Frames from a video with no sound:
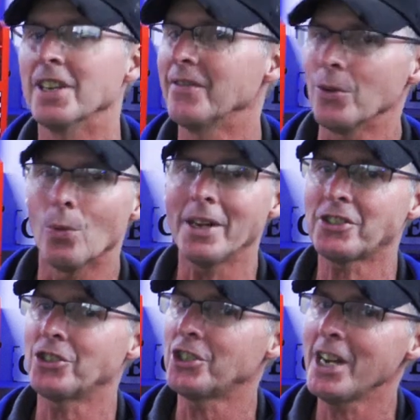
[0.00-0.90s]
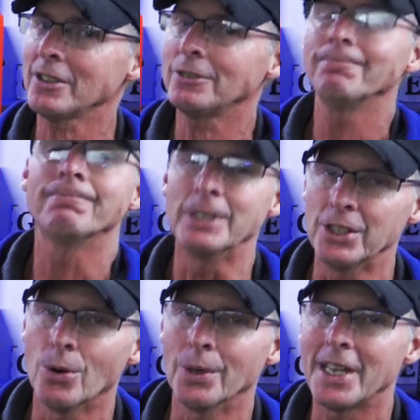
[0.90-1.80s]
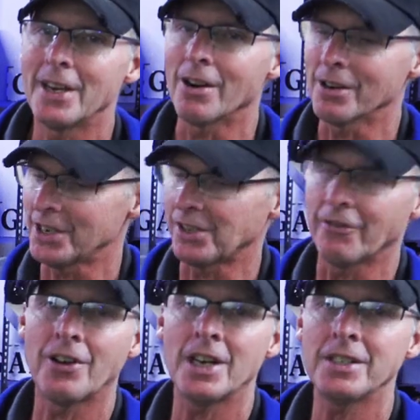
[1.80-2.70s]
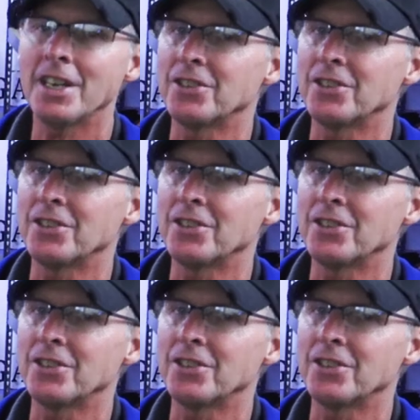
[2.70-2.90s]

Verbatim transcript: and if you watch the channel, you know what they are. Is it fun?